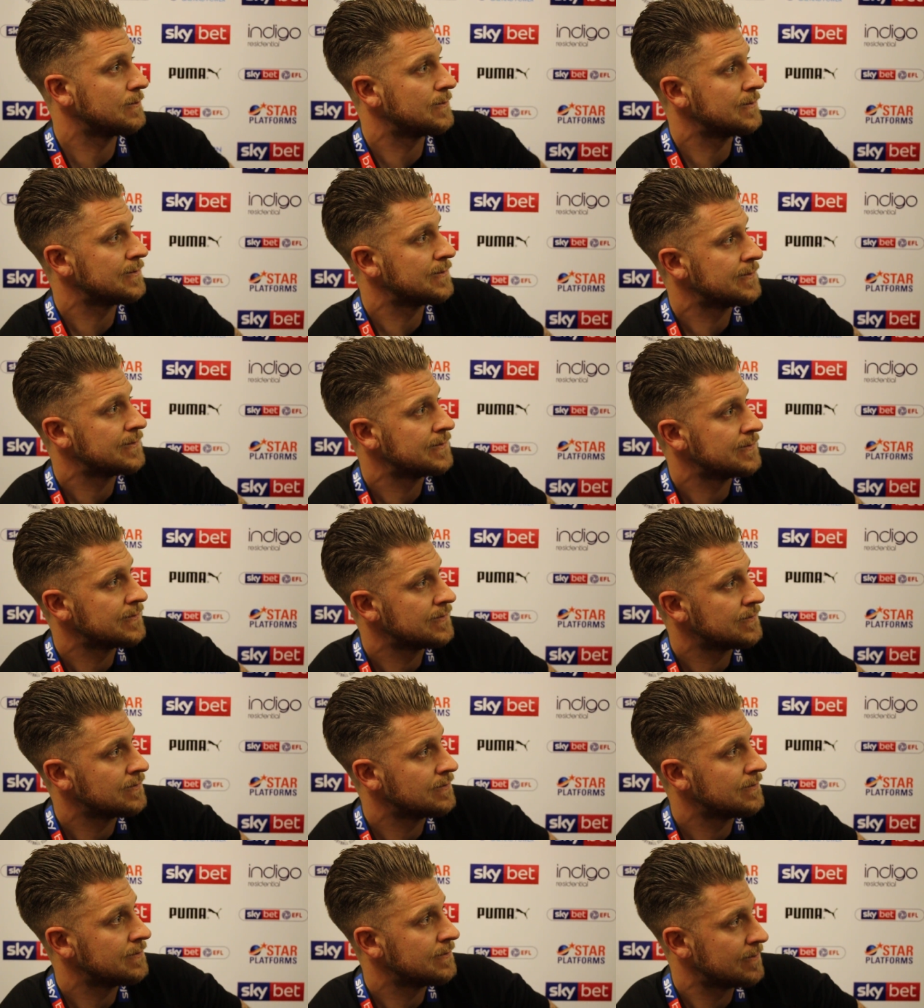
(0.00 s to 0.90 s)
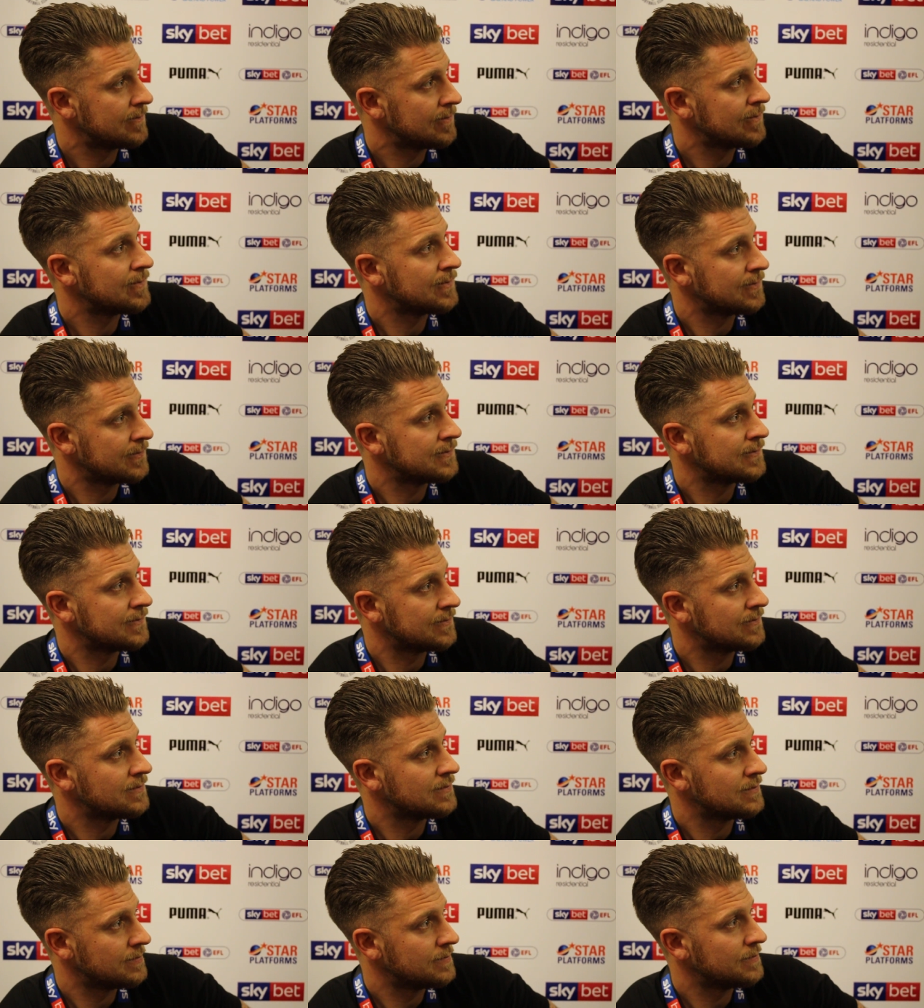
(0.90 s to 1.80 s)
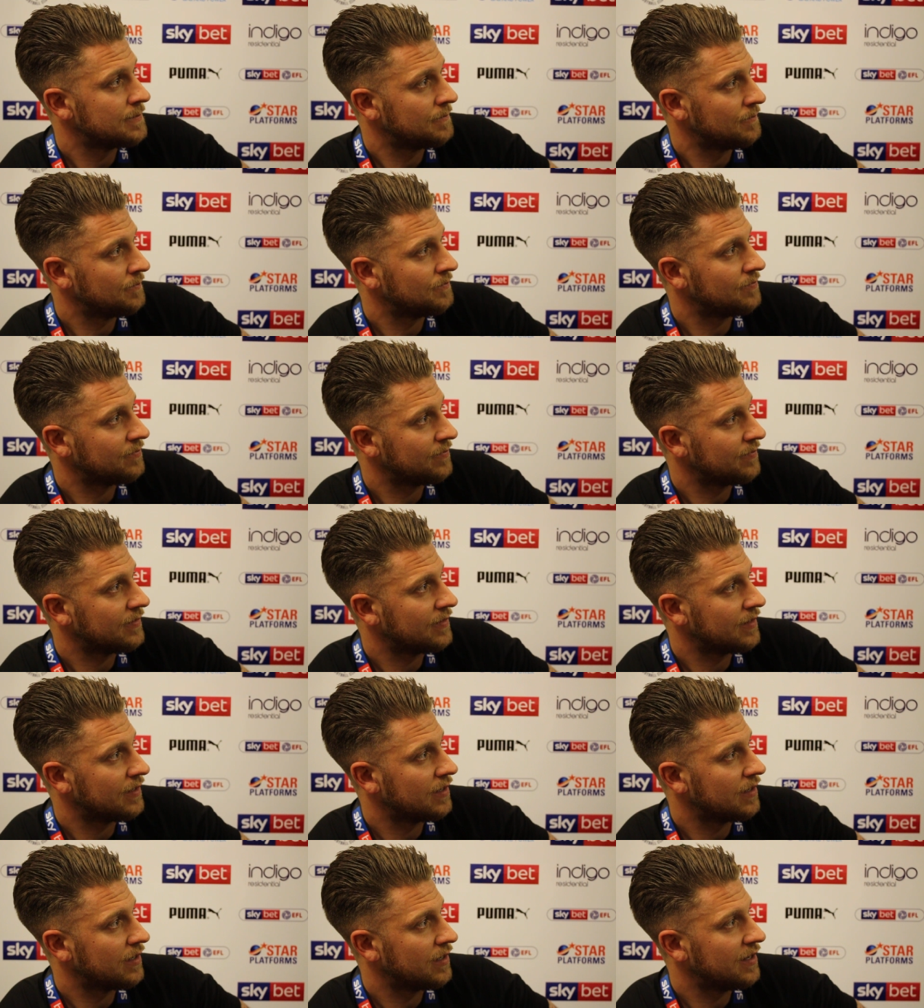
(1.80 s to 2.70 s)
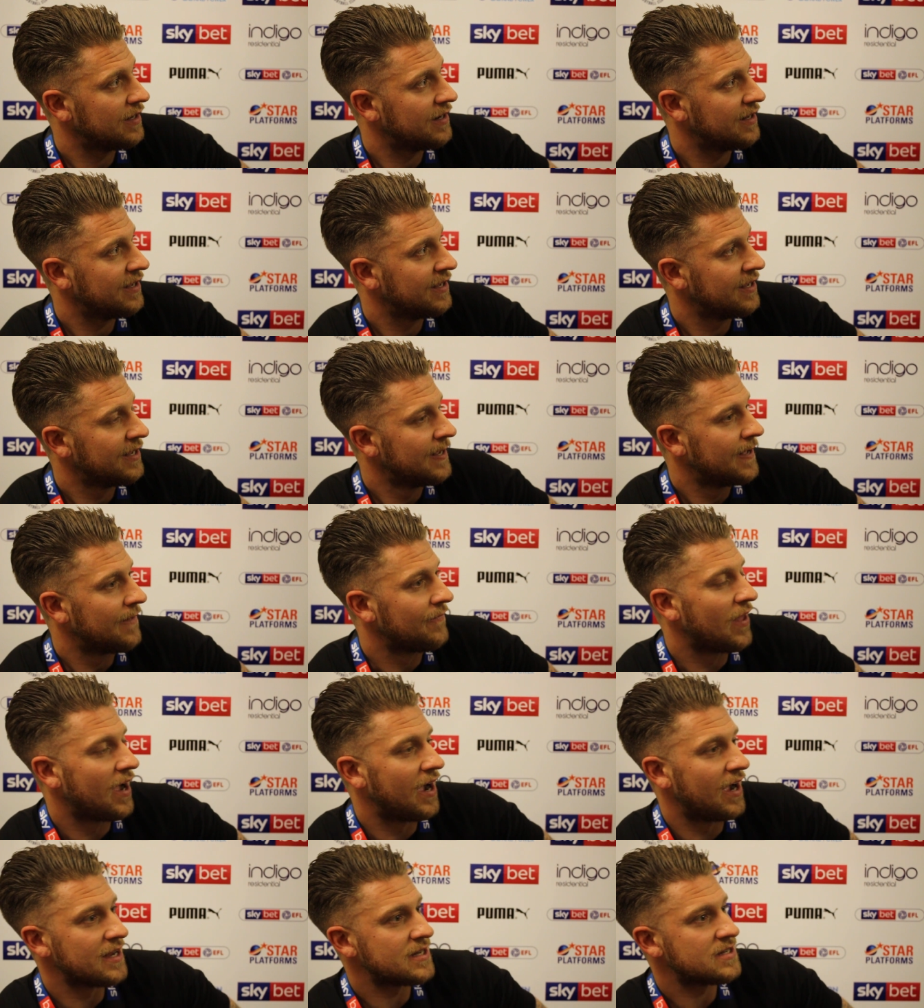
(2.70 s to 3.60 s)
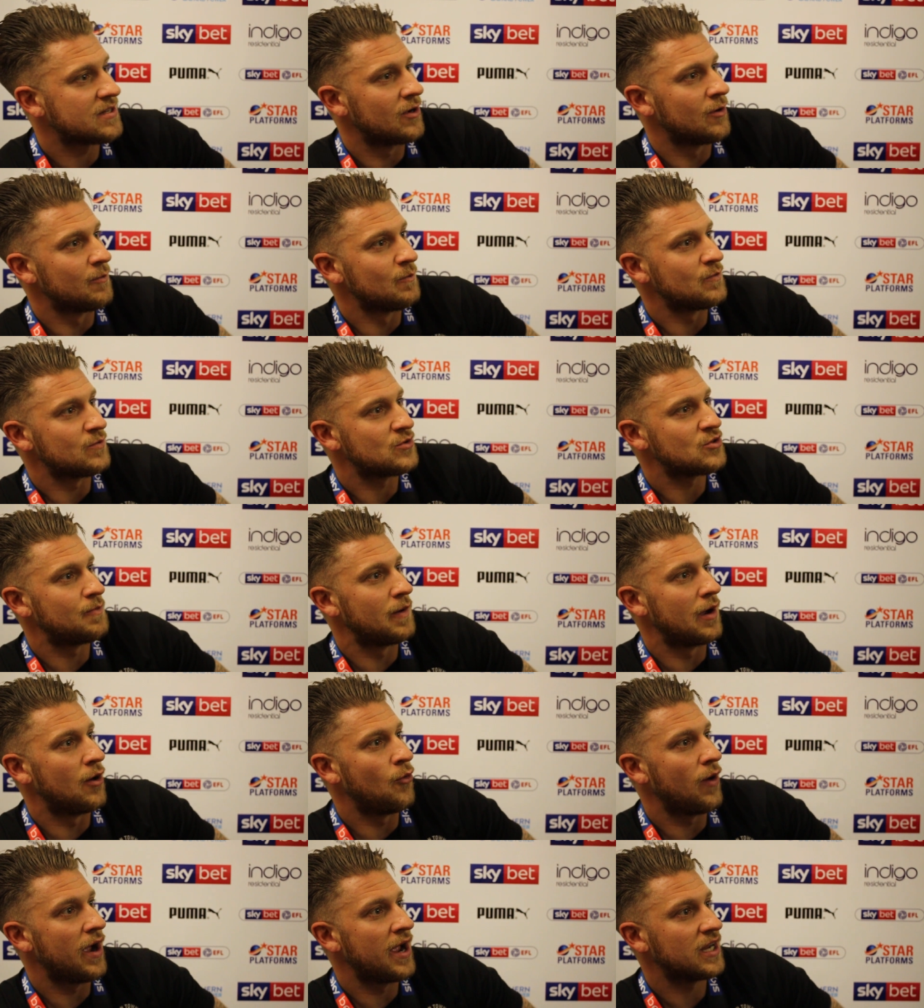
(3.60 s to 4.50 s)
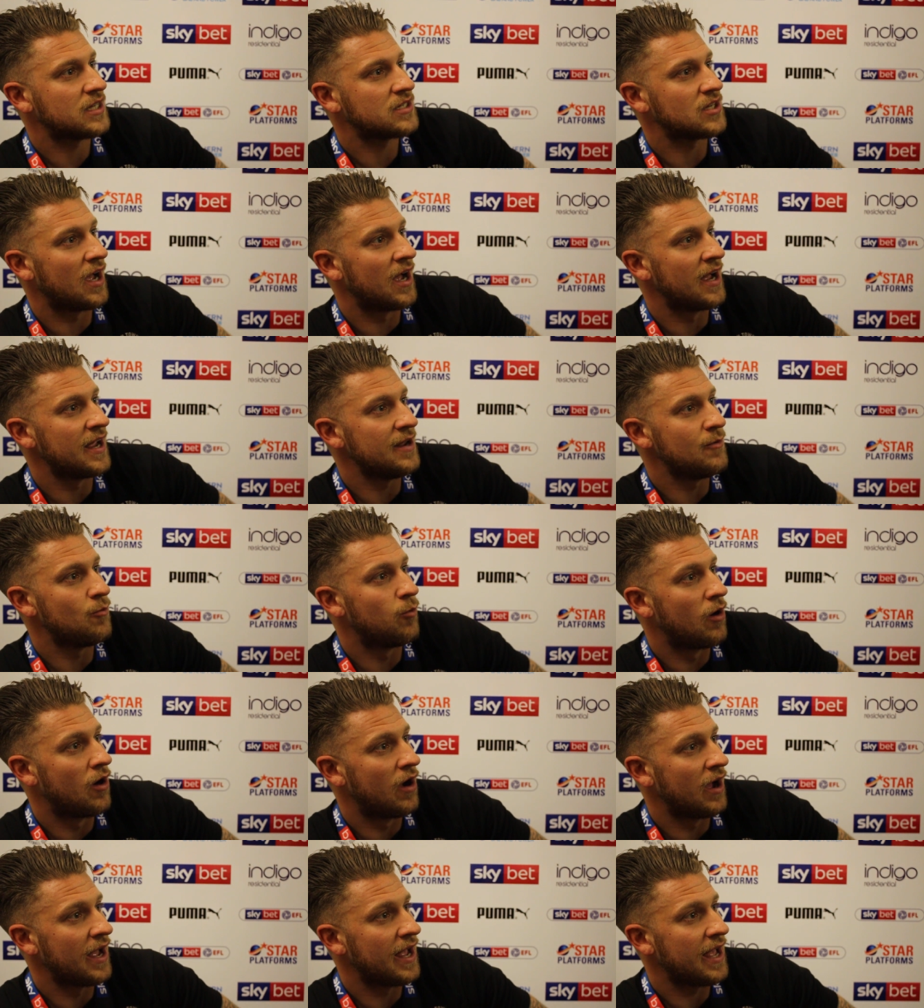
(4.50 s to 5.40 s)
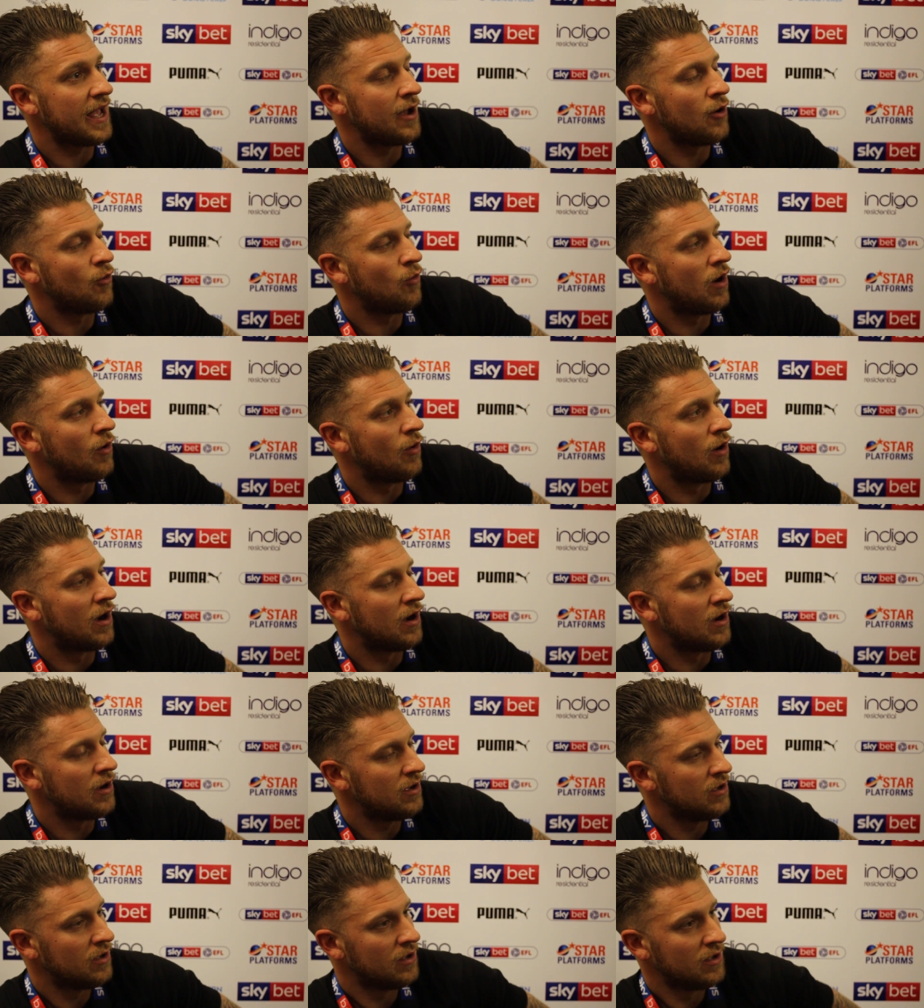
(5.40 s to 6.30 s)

say hello, Nice. I'm um, spelled S A Y L O R. I spell it as in sailor? No, it's um, spelled S-A-Y-L-O-R.